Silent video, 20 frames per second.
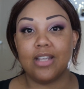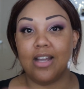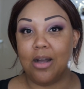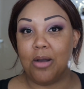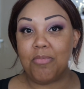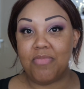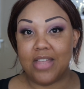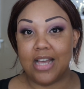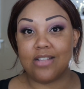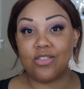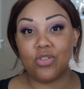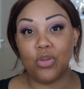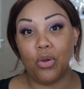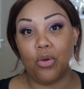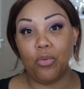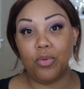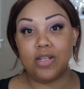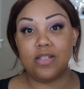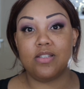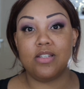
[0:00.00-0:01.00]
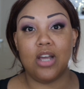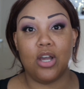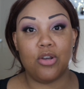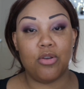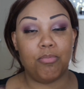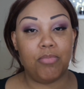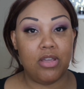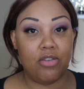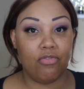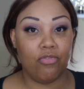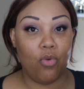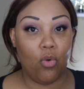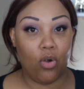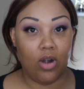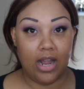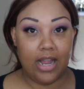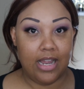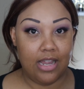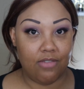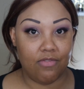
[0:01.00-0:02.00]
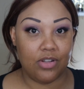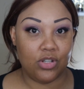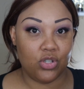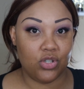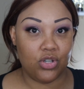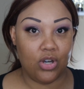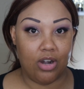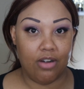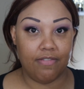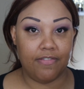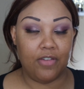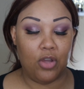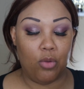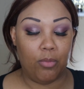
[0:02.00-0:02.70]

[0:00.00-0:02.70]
That's always done before I even start